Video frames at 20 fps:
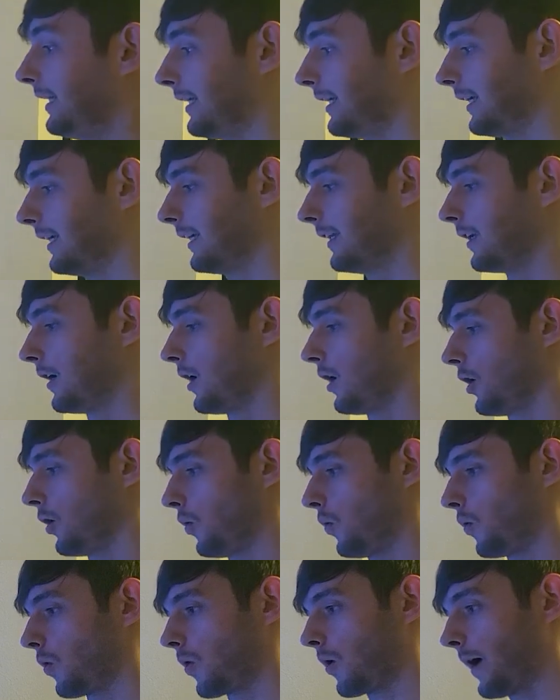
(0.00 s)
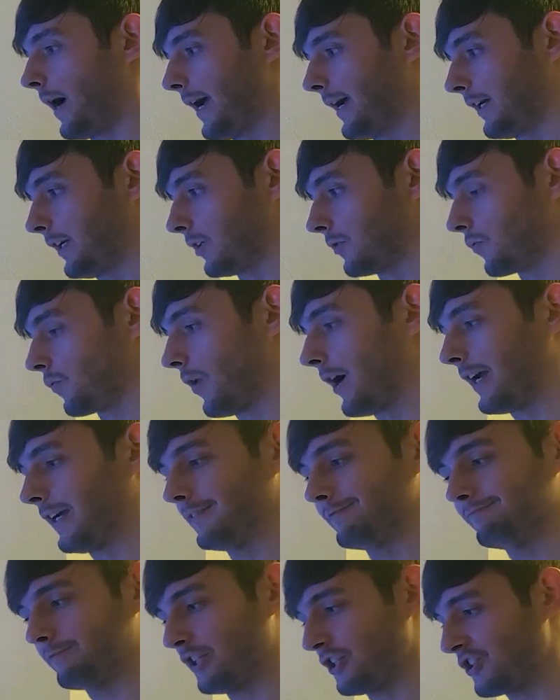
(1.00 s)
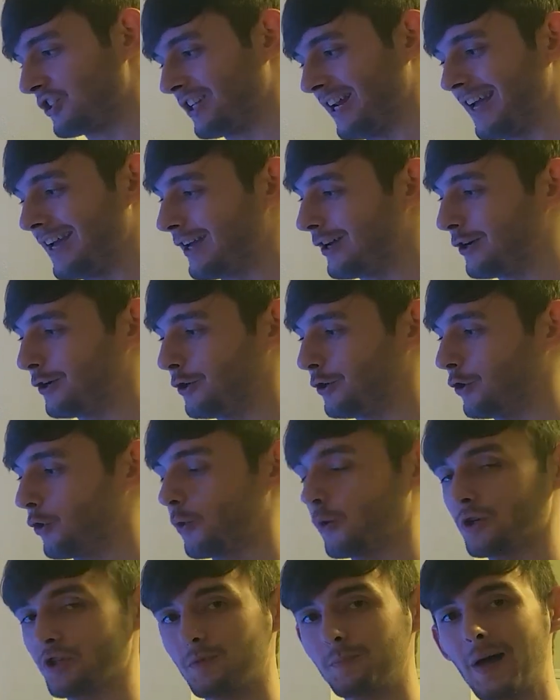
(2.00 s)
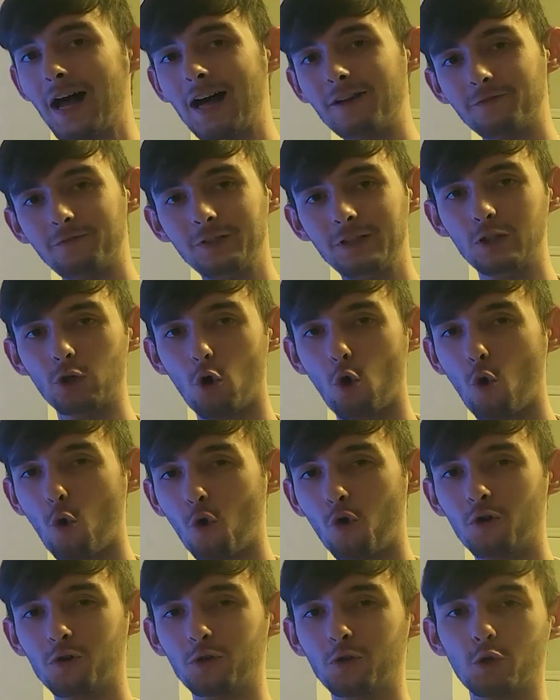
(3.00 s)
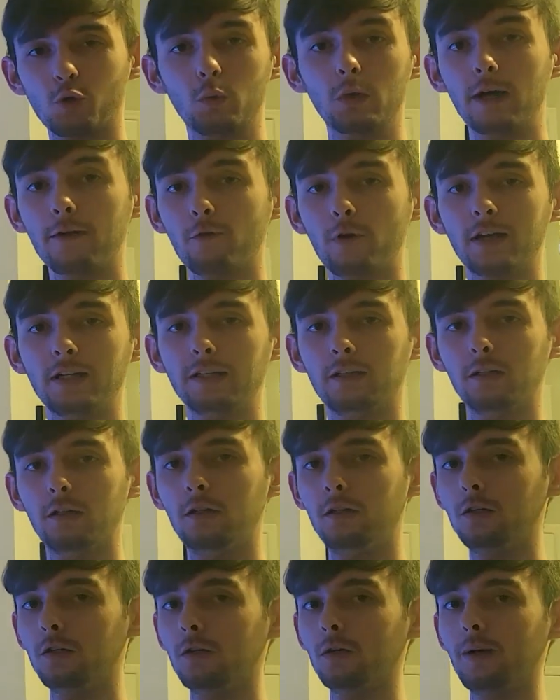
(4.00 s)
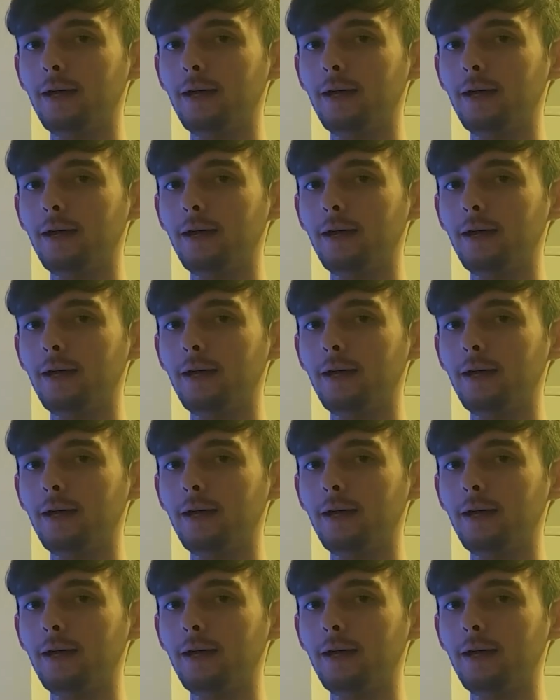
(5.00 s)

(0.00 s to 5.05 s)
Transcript: it, or I can write a snail or spot feed a coral or whatever I need to do.